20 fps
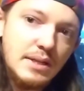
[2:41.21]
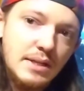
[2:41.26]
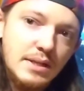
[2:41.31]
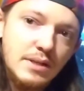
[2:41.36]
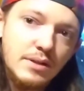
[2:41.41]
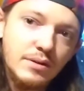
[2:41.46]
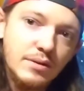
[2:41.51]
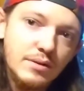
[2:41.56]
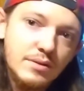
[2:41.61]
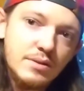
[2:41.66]

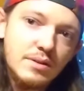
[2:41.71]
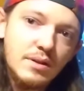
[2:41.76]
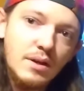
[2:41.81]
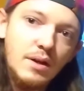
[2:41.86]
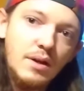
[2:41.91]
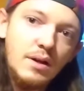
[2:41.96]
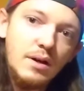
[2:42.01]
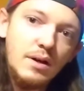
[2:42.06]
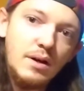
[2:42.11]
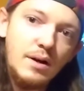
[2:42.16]
eaters
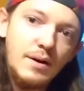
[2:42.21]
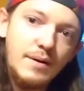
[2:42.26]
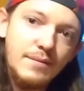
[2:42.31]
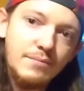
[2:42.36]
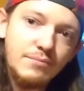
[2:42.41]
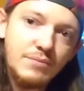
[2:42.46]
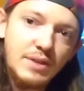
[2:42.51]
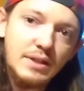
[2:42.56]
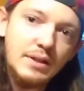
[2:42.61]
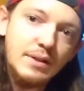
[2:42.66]

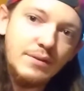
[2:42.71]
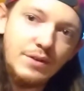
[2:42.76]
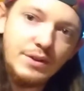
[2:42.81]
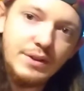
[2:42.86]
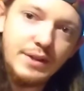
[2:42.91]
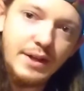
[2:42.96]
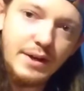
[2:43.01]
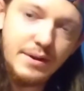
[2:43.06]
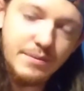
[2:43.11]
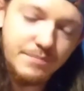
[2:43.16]
that live on
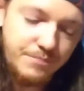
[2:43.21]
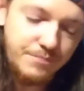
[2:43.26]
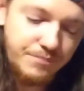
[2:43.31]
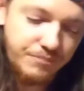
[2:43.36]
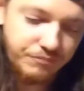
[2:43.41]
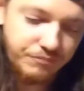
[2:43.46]
land